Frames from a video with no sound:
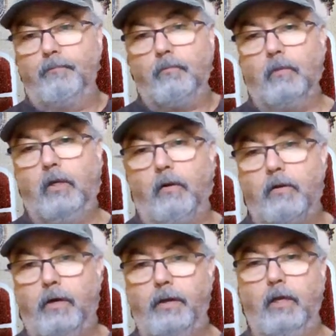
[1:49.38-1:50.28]
carry any
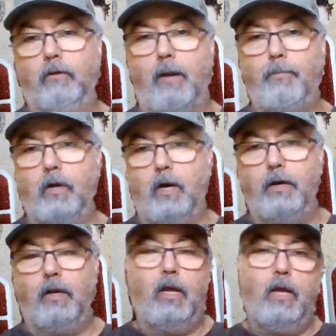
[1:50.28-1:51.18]
type of gun.
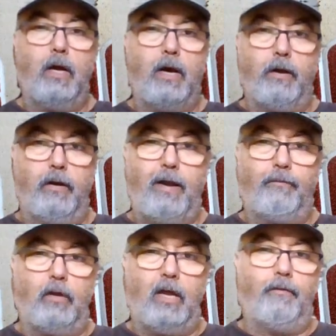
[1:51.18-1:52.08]
I don't have to have a
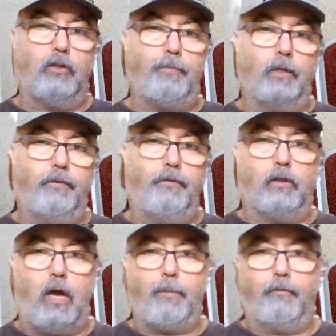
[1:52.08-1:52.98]
specific type
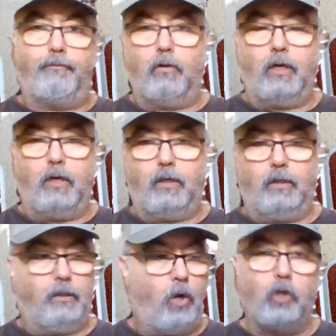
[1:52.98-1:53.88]
of
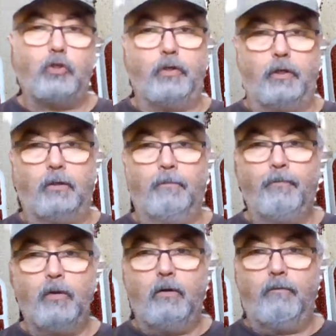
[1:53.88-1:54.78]
holster
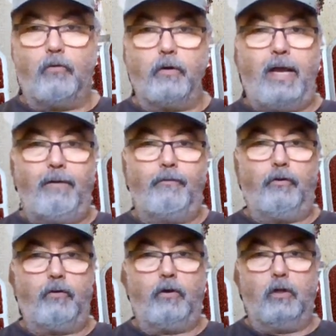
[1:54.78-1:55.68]
for every single
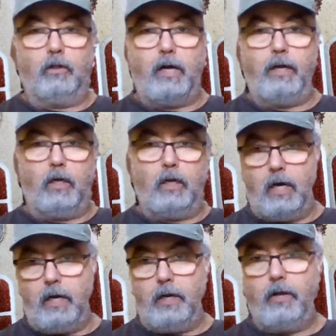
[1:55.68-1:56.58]
kind of gun
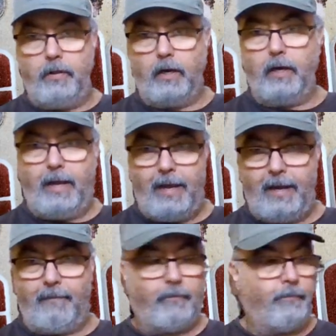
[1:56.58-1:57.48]
that I have.
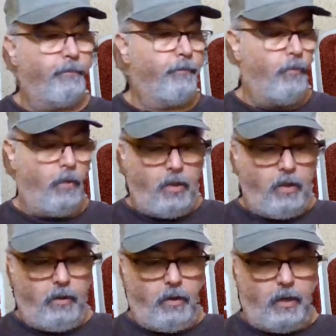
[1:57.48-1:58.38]

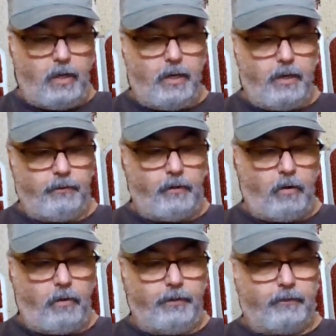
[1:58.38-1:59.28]
So
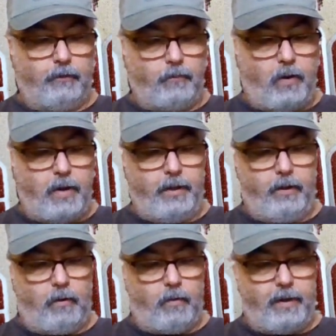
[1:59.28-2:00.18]
this is why
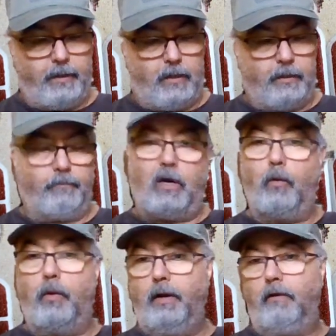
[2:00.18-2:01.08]
I wear
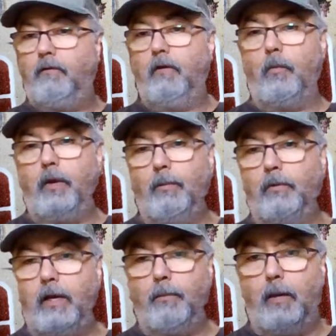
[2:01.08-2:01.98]
this when I'm riding
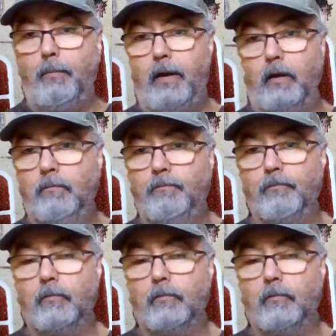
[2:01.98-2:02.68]
my bike, because I